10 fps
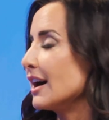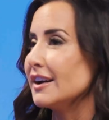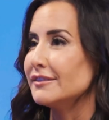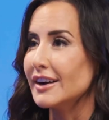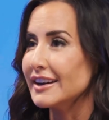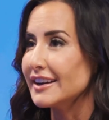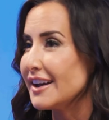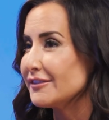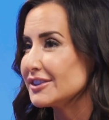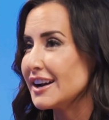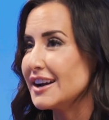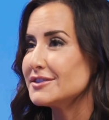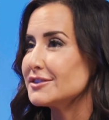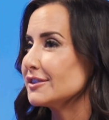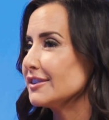I'd find an
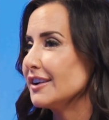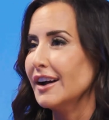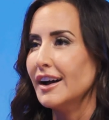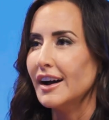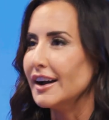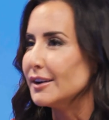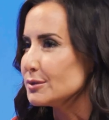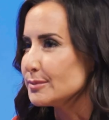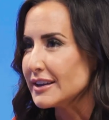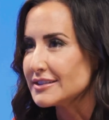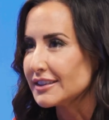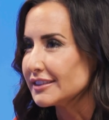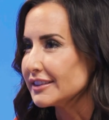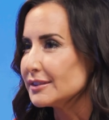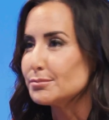advertiser. I was
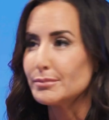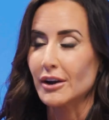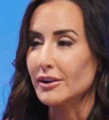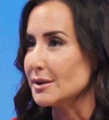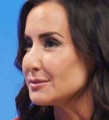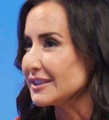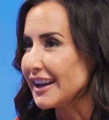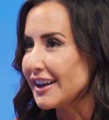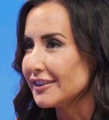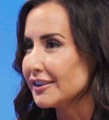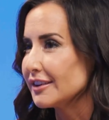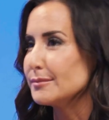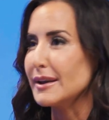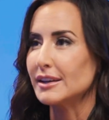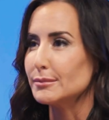basically pairing them together and
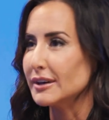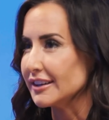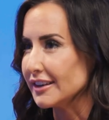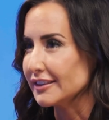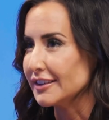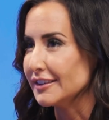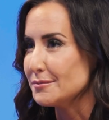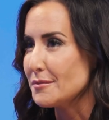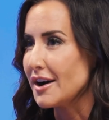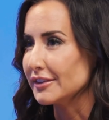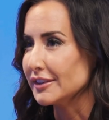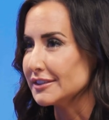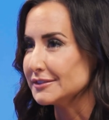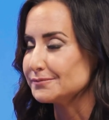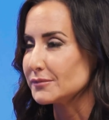making money on
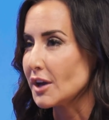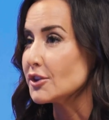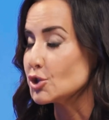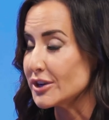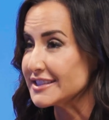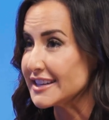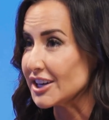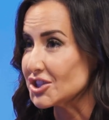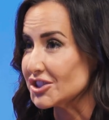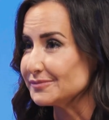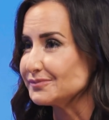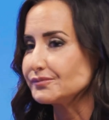the transaction.